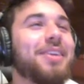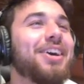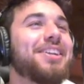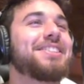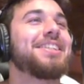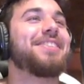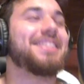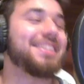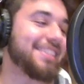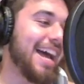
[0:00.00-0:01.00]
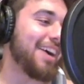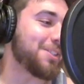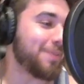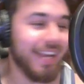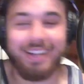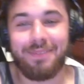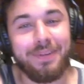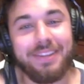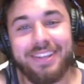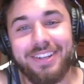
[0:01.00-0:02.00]
we go to sleep because it's Dallas pick. I
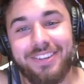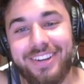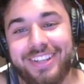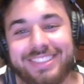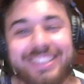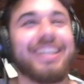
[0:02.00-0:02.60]
completely agree.